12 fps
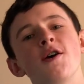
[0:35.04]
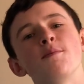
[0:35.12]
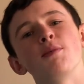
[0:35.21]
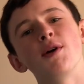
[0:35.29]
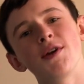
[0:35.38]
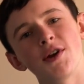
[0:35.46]

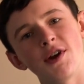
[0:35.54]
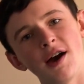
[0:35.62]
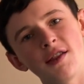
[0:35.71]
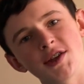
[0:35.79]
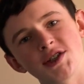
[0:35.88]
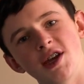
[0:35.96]
But they're
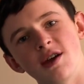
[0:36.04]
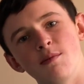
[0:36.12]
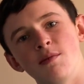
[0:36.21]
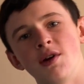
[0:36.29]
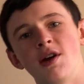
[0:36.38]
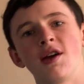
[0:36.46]
not the
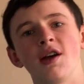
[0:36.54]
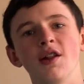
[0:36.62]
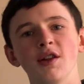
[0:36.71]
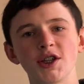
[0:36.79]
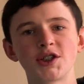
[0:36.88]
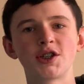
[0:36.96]
same.
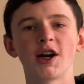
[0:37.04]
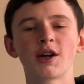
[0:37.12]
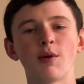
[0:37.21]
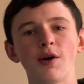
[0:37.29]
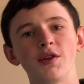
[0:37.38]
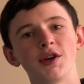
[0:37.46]
Let's talk
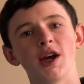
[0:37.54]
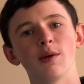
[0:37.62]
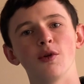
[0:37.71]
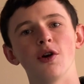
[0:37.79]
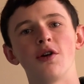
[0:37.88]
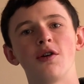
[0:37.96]
about the
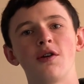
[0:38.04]
camera.